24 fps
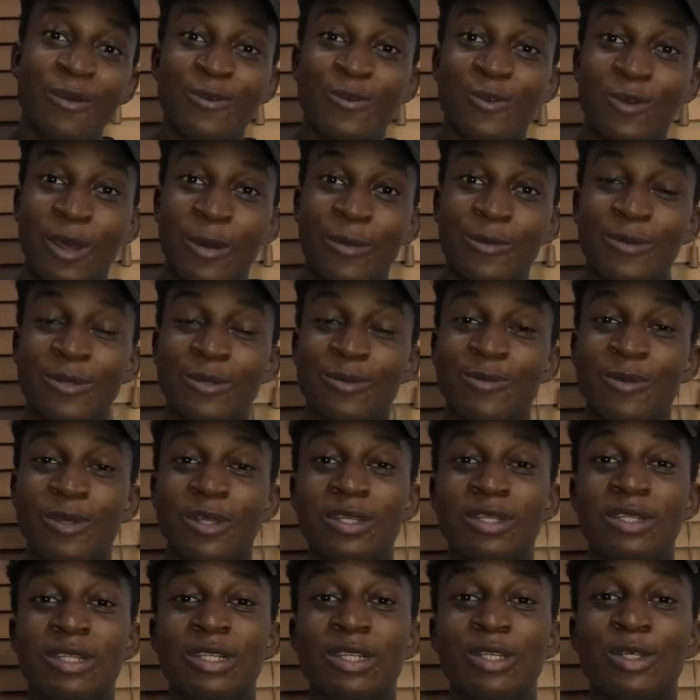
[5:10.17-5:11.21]
swipe is
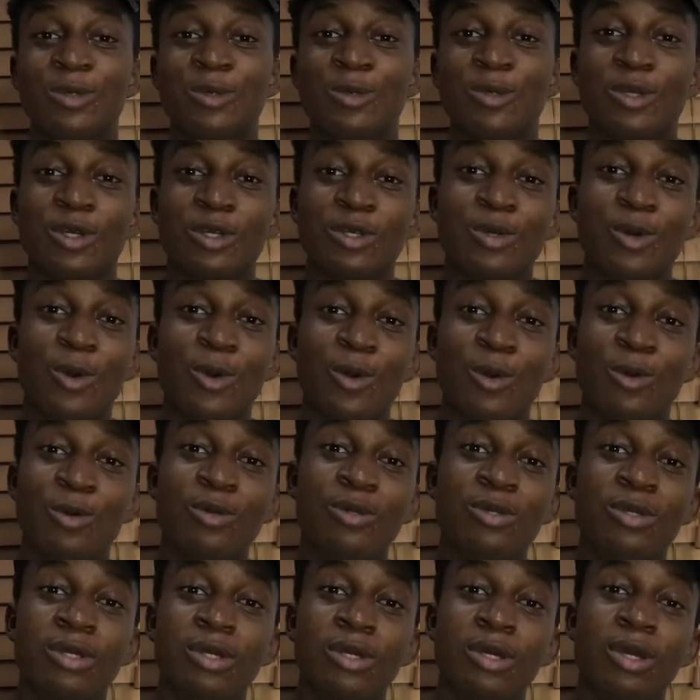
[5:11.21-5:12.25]
basically you just hold